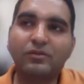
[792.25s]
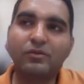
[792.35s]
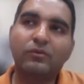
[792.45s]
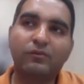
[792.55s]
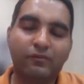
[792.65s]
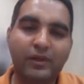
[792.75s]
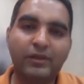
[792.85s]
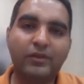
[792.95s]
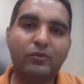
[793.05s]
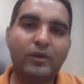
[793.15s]
So
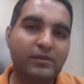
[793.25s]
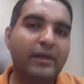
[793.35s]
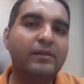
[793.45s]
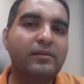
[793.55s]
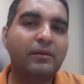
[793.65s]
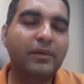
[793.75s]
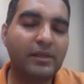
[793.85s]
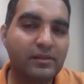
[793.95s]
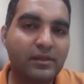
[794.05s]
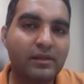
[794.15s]
when you assign some
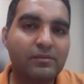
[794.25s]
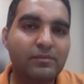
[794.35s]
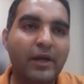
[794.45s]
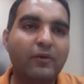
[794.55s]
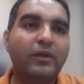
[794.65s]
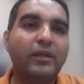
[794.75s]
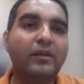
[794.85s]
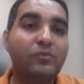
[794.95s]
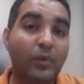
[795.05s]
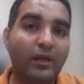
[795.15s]
test case priority
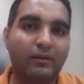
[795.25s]
as one,